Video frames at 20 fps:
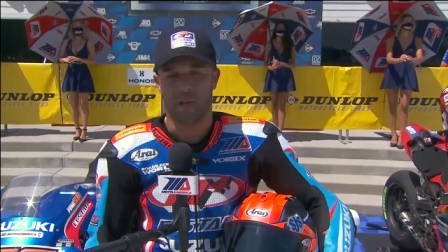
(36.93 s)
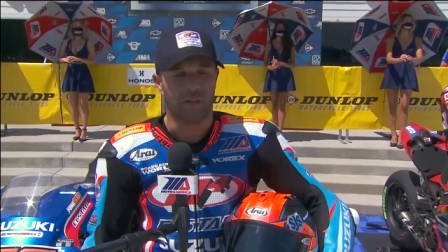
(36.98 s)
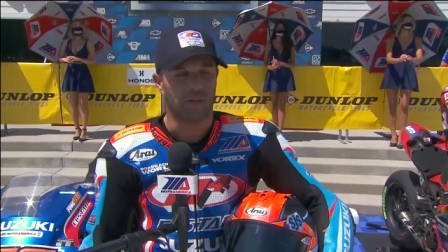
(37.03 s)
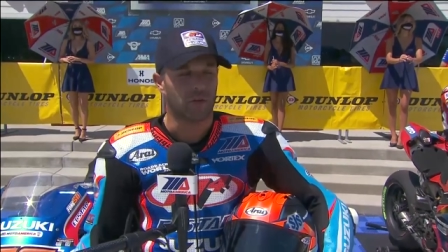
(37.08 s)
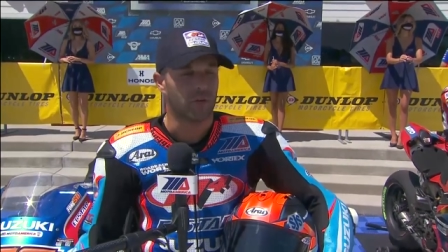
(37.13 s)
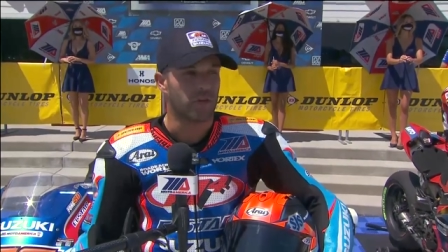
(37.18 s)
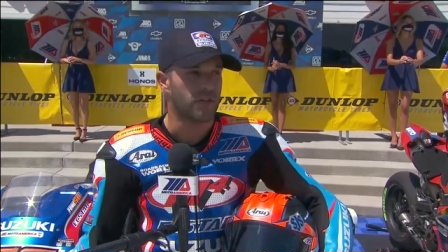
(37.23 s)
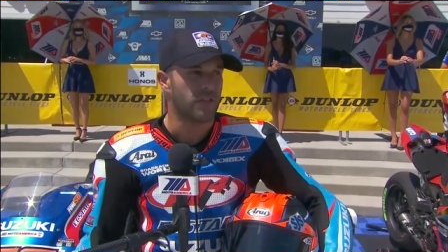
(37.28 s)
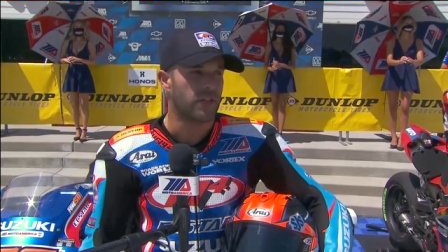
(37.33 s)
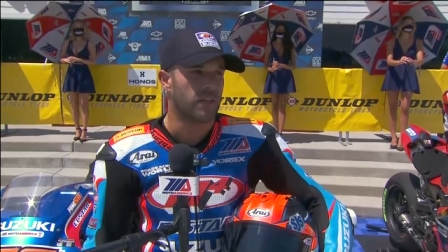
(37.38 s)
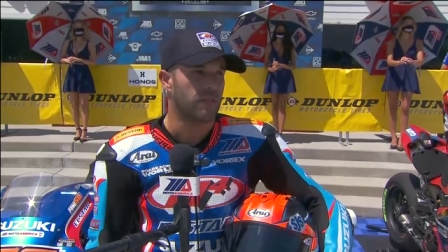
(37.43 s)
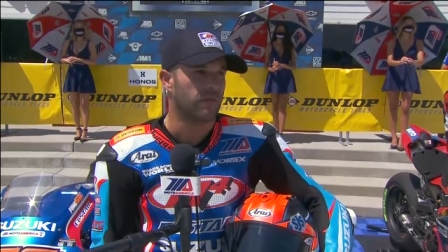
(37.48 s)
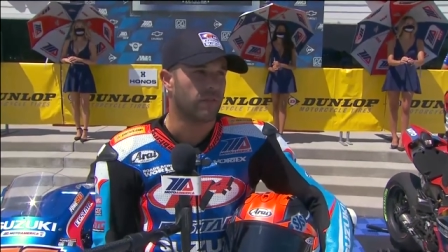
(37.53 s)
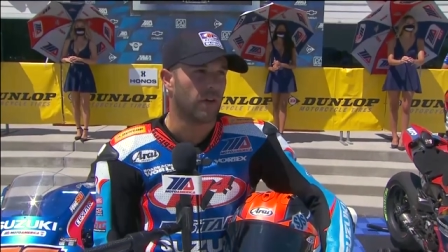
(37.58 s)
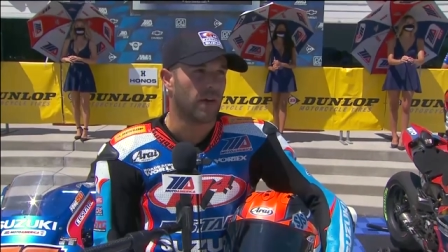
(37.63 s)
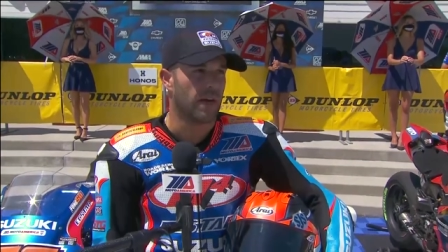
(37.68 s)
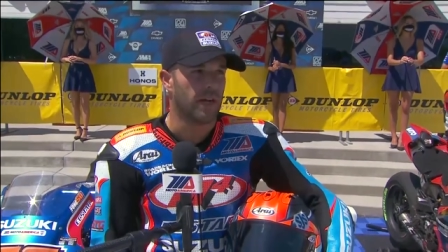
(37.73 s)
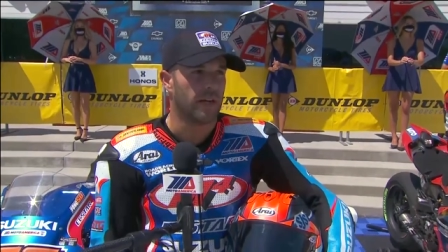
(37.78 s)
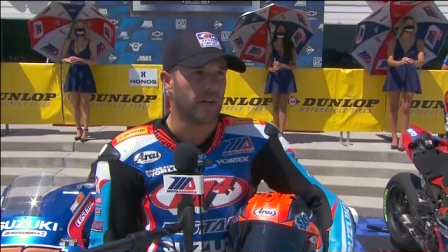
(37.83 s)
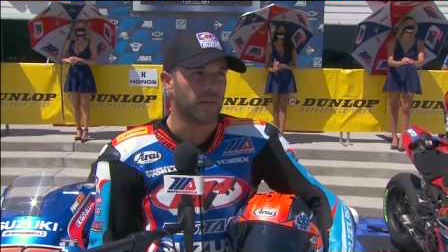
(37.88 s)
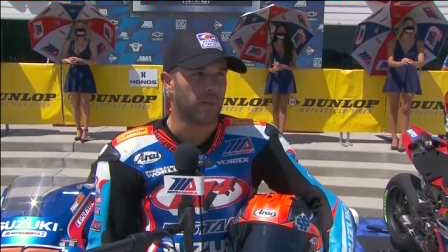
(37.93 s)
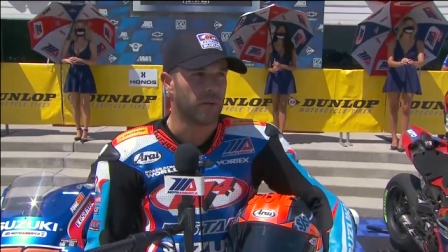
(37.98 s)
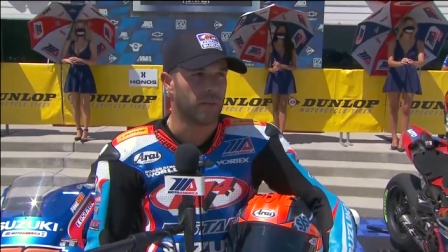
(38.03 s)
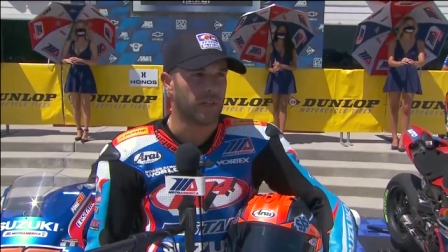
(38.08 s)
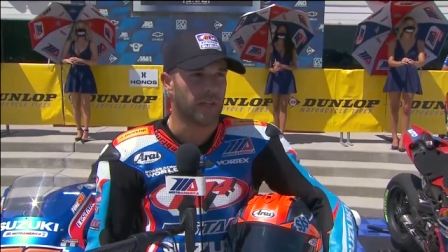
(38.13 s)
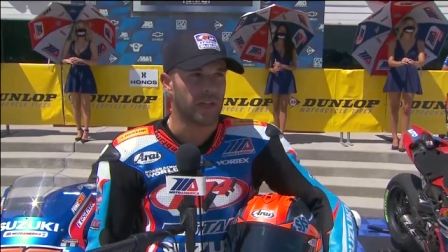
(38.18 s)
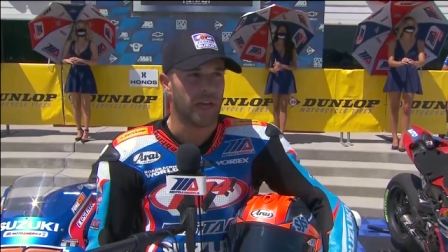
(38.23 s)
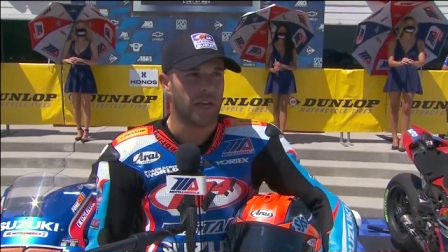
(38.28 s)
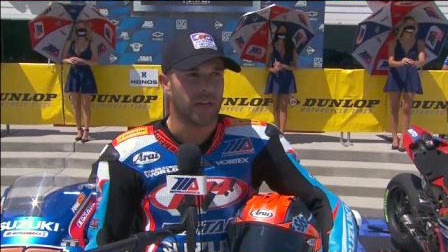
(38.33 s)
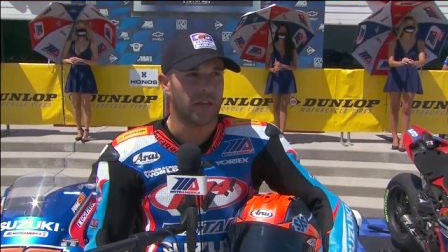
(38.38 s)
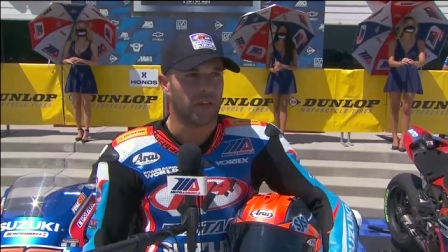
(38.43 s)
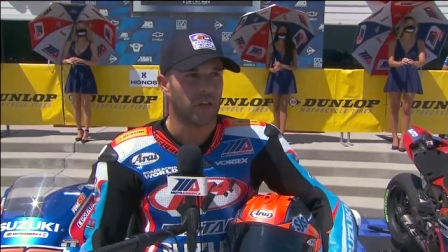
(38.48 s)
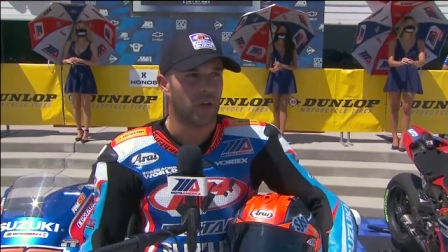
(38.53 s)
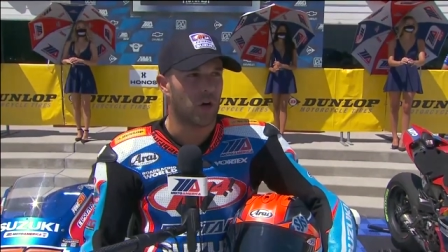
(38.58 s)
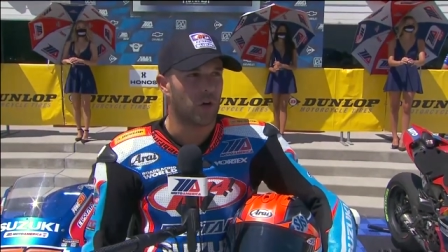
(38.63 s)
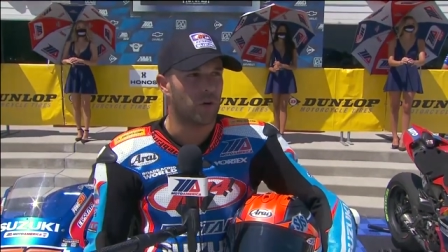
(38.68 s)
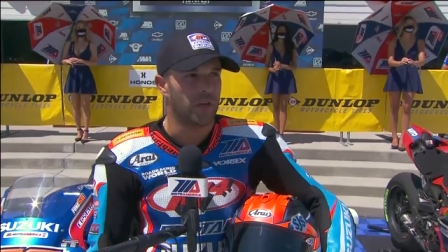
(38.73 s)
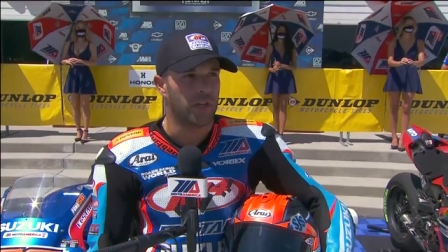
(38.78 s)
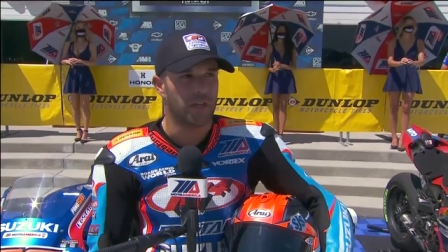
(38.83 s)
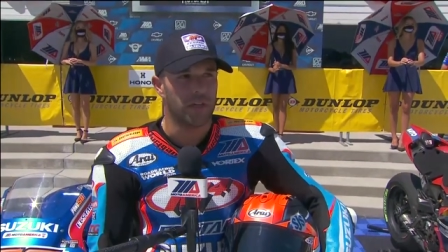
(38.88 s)
My crew chief Frank, my mechanic
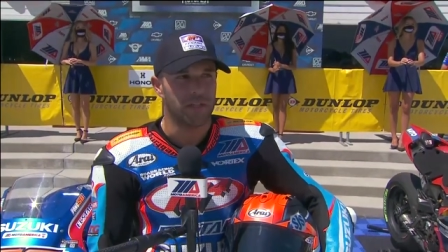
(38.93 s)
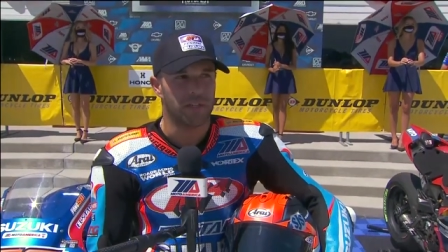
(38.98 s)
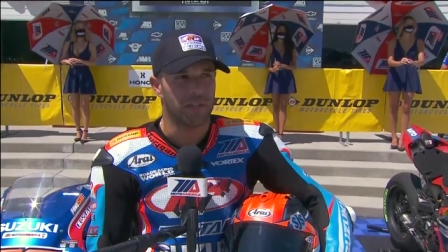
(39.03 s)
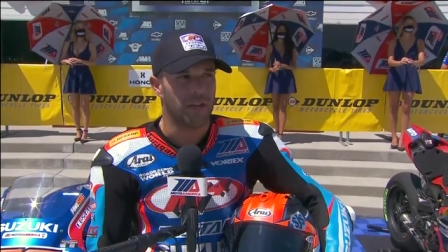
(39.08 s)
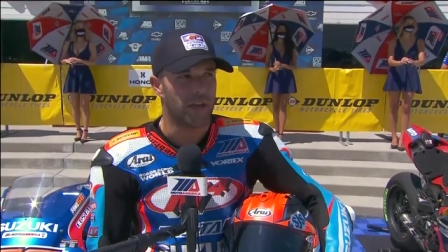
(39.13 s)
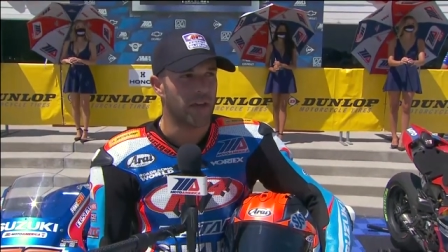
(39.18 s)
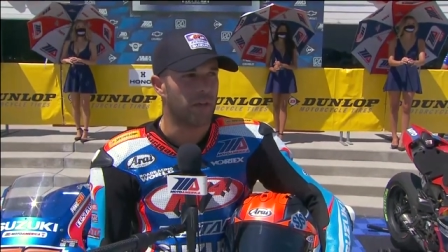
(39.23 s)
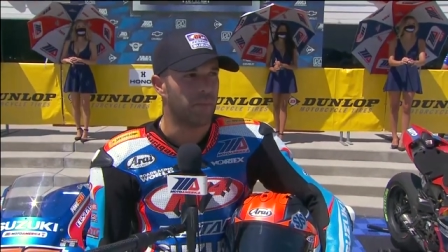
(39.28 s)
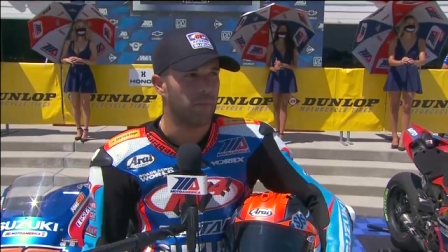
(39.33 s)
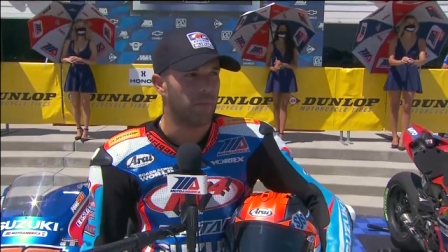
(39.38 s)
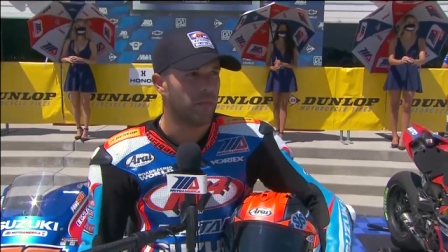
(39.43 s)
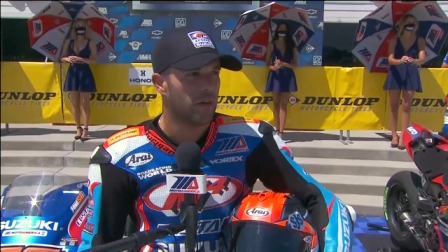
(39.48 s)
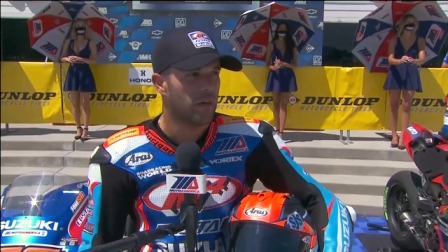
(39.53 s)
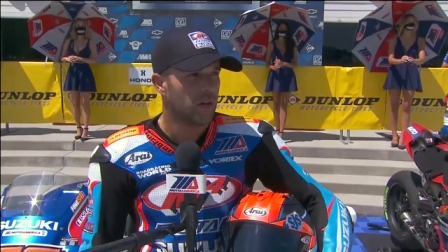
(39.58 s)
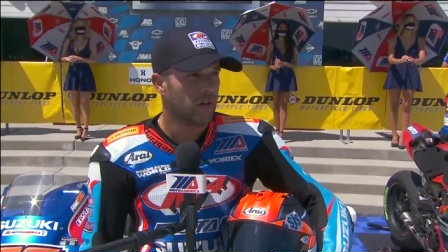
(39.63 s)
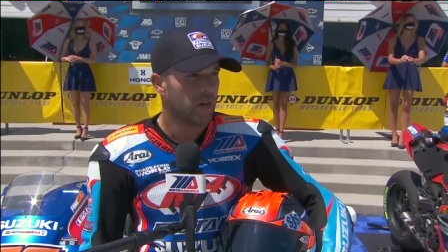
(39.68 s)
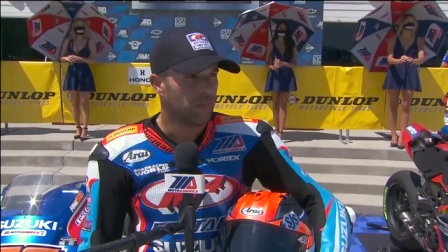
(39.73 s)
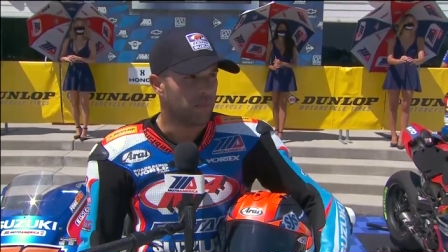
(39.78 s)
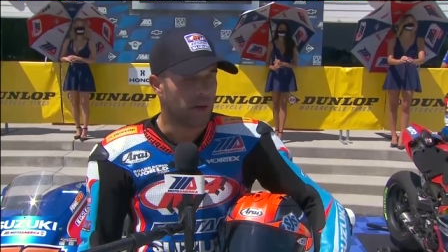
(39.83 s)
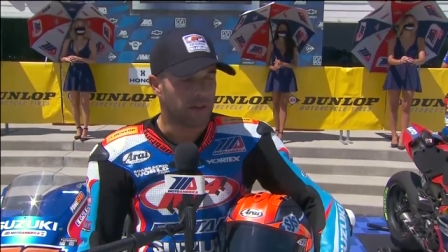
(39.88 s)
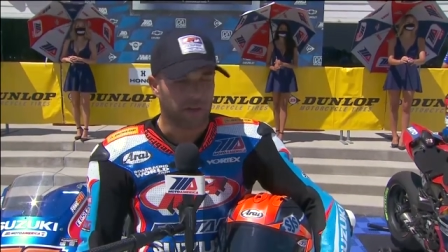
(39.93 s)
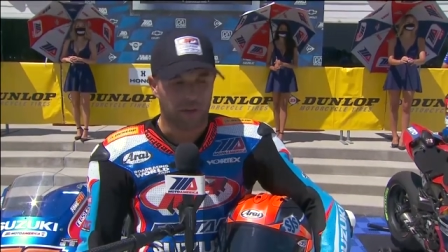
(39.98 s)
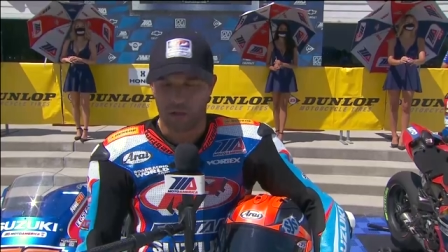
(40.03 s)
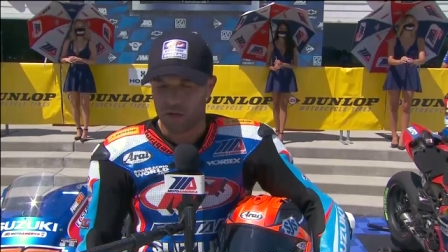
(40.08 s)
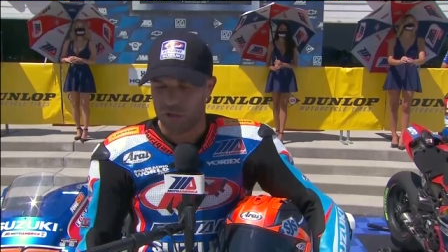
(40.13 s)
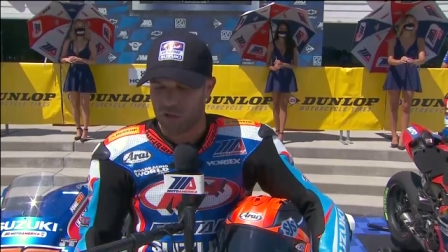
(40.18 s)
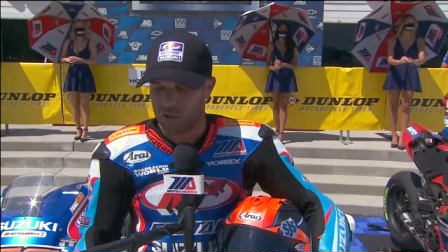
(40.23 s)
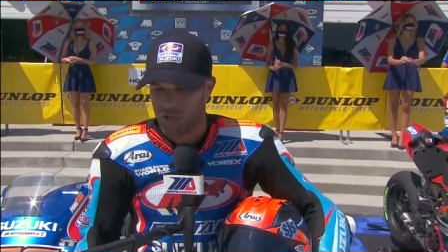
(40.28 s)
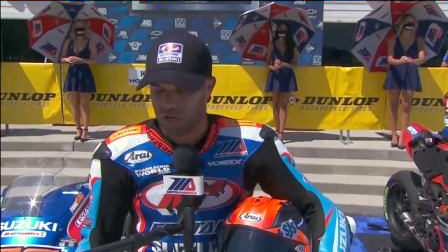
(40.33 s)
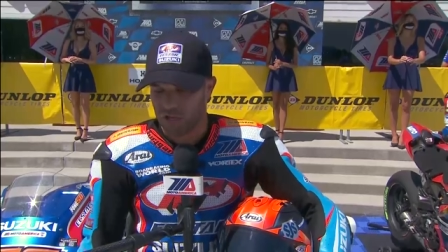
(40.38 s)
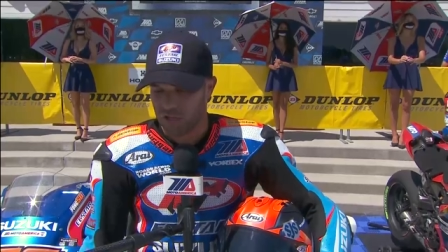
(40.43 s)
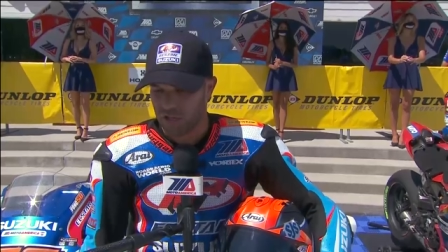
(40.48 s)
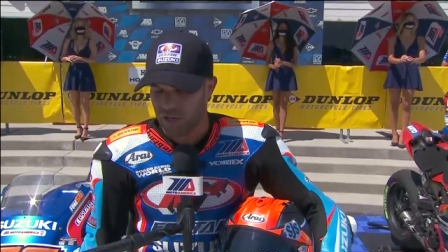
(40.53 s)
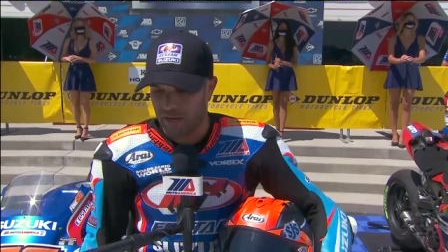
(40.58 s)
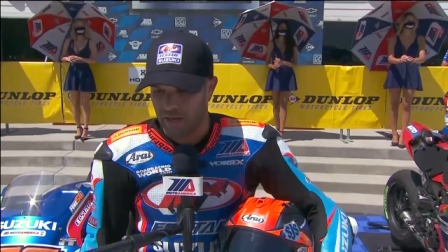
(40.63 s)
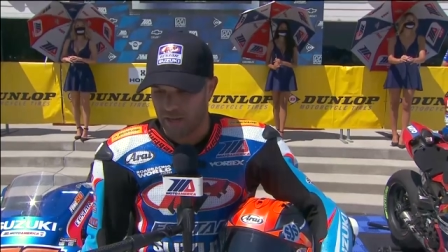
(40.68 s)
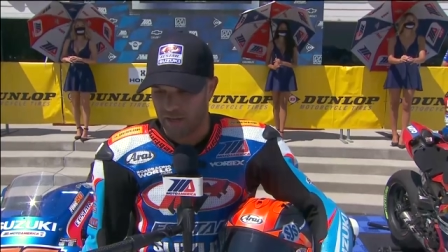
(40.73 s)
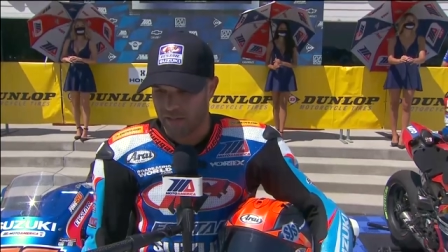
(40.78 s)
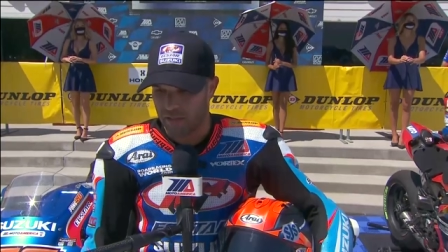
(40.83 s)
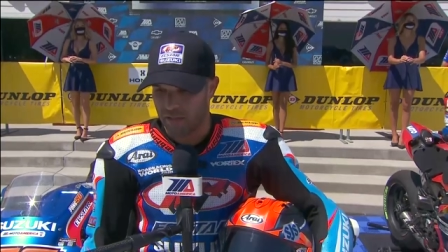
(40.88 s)
Cody, Tim, my coach Josh
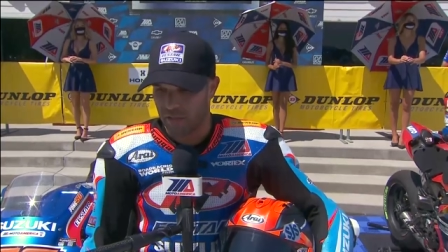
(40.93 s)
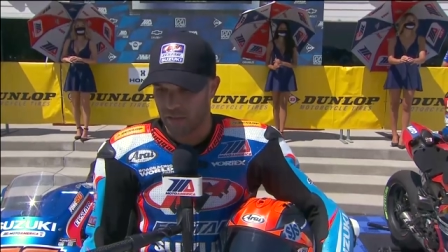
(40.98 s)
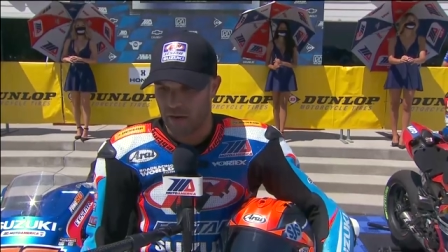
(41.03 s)
Hayes.